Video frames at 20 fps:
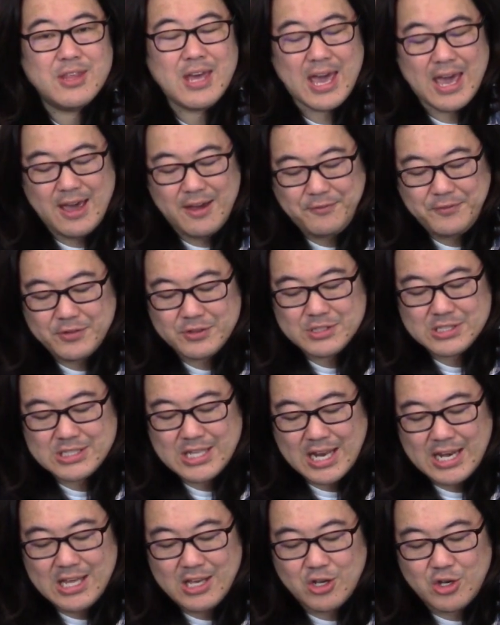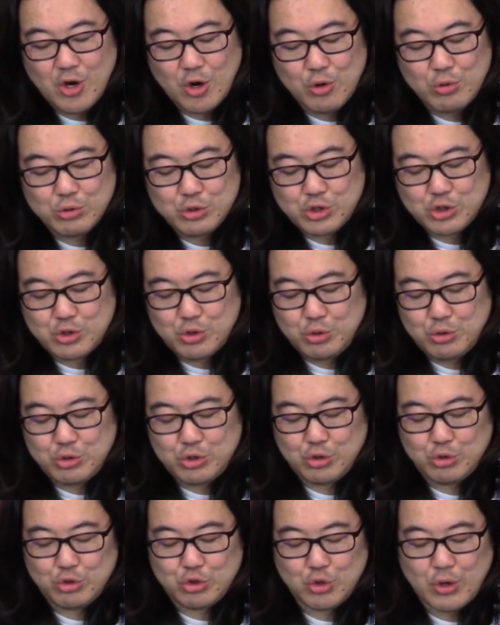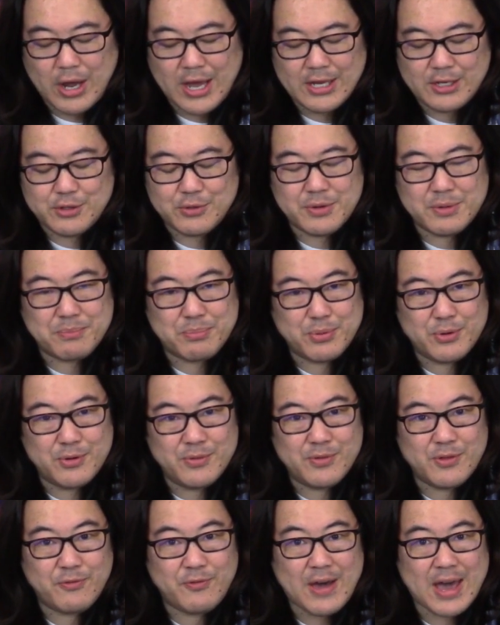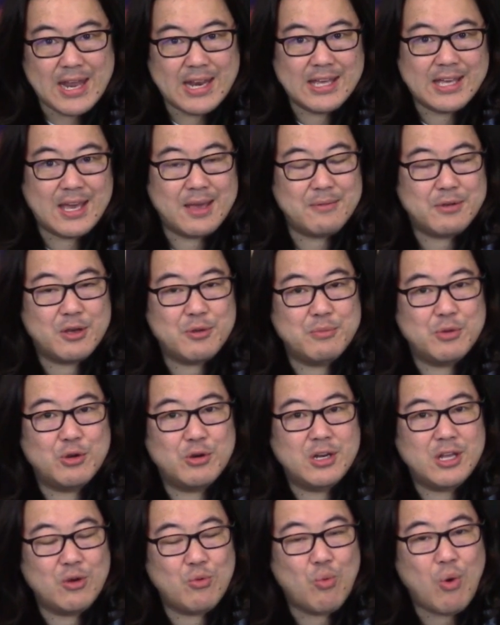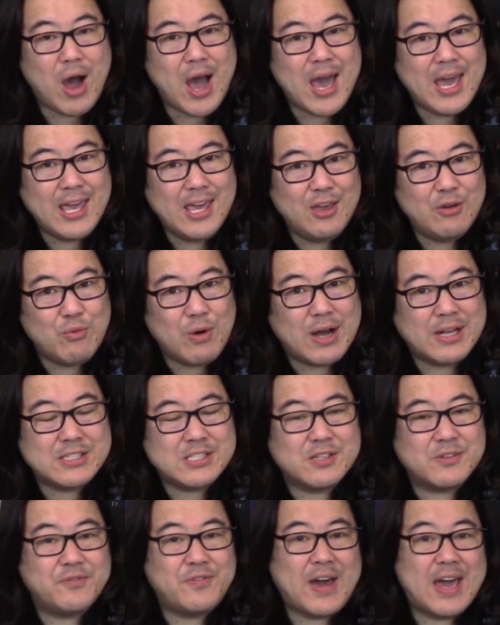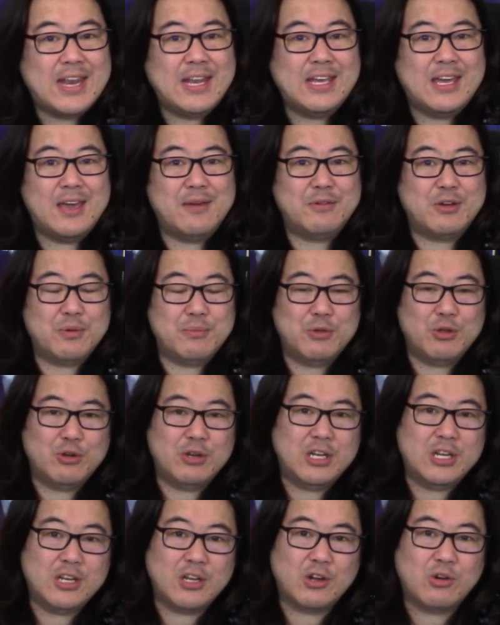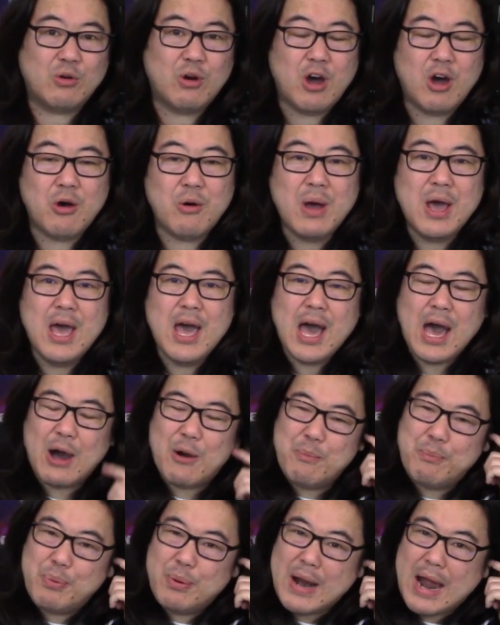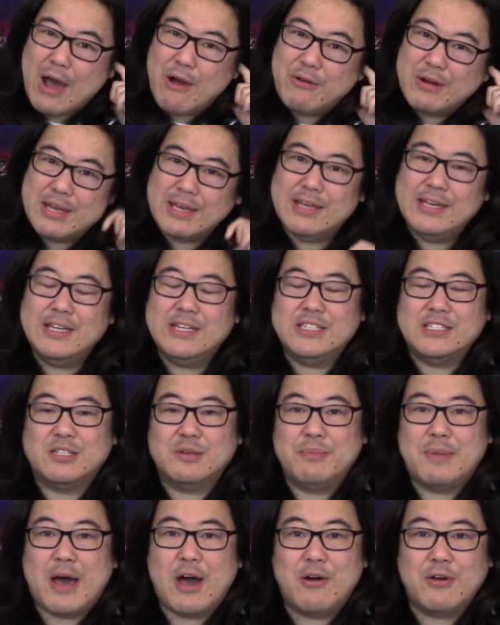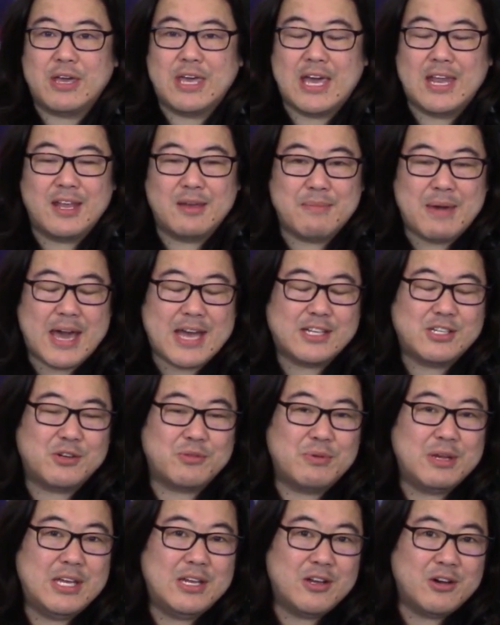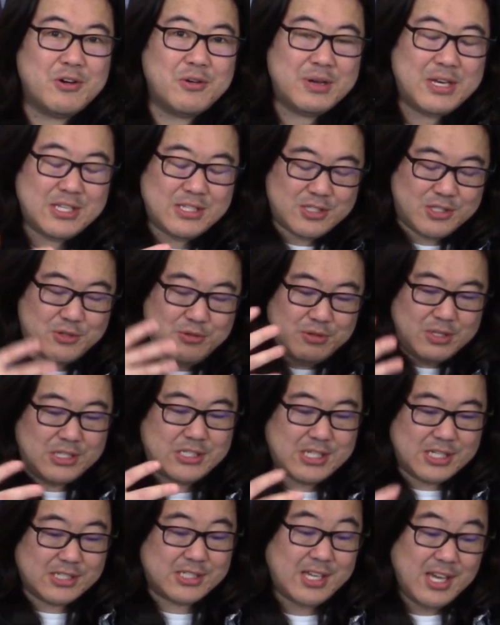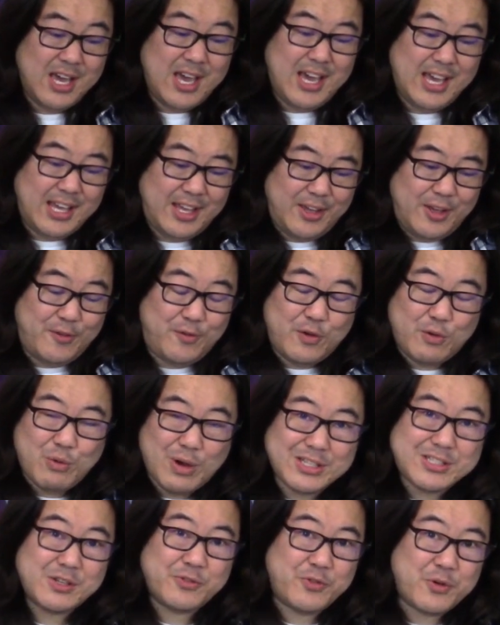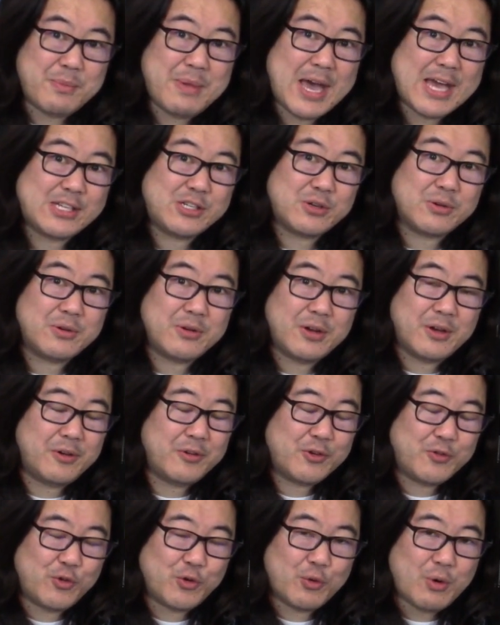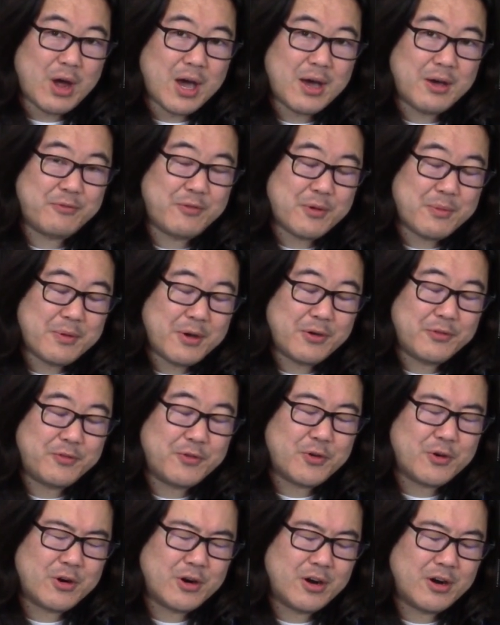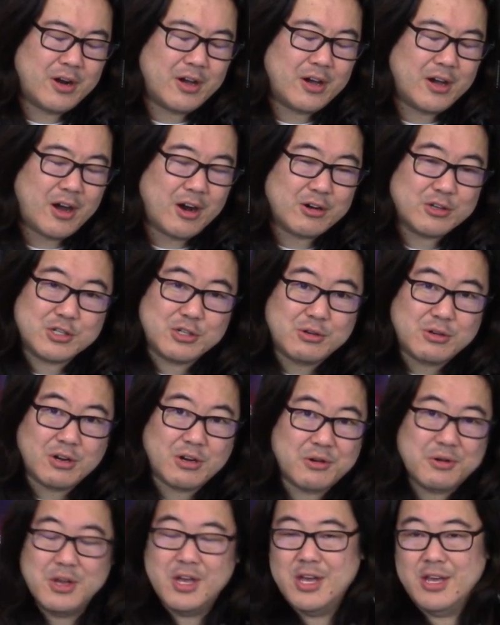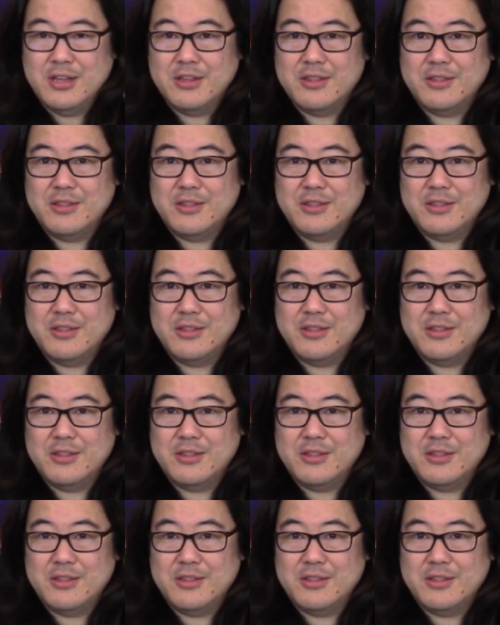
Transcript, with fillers: the efforts that he goes through to try to improve the fighting game community, why he wants the fighting game community to grow, how proud he is about getting Matcherino into this. Because if it wasn't for Matcherino, uh, for uh, for uh, for uh, Arturo,